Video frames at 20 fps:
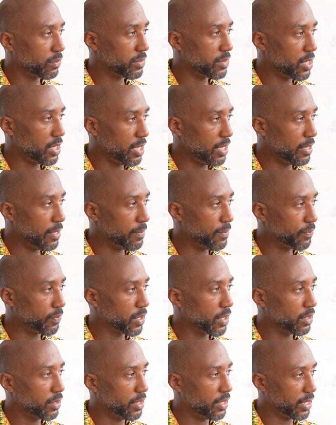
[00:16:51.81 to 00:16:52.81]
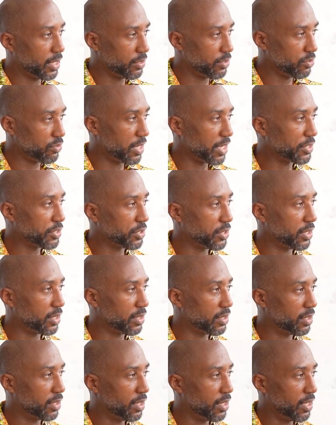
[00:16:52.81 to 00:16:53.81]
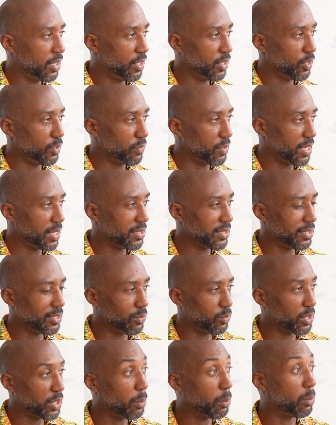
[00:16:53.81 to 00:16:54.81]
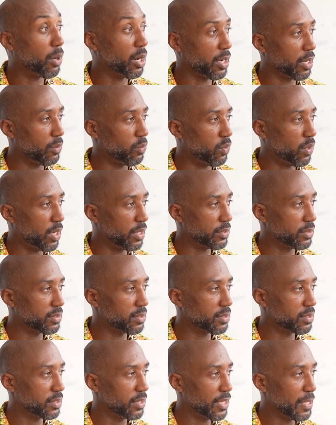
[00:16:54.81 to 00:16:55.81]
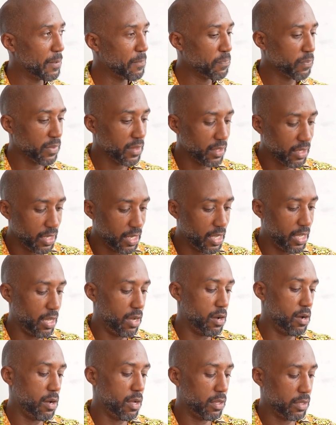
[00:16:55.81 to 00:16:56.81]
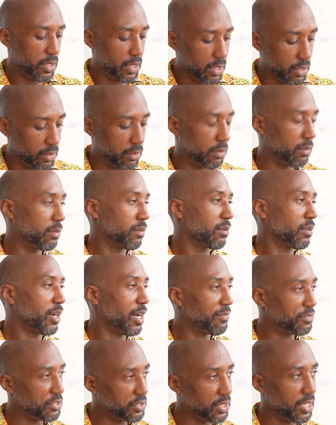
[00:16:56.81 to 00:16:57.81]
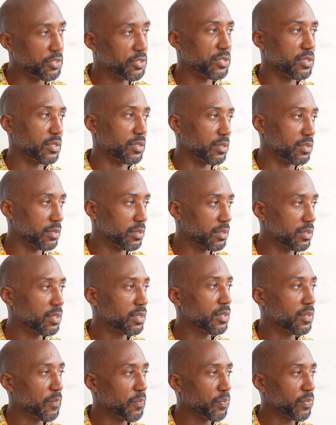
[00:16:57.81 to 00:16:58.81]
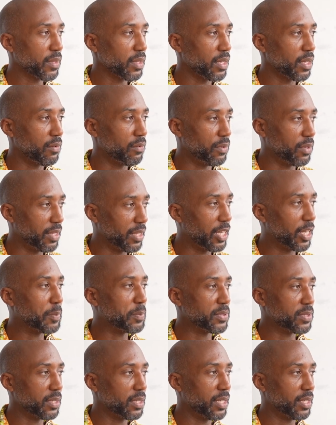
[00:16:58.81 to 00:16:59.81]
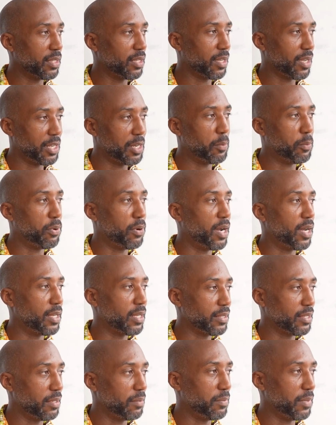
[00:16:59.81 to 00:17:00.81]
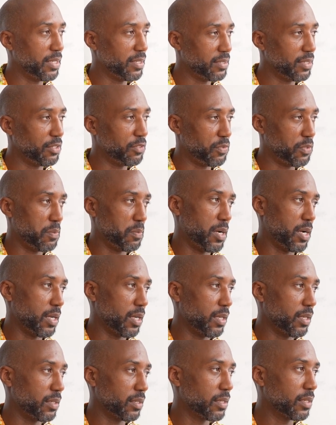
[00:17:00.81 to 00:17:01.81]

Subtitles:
team, the construction, you've got a sense of what the market wants, all in conversation, it really helps to get the kind of product that makes sense for the market.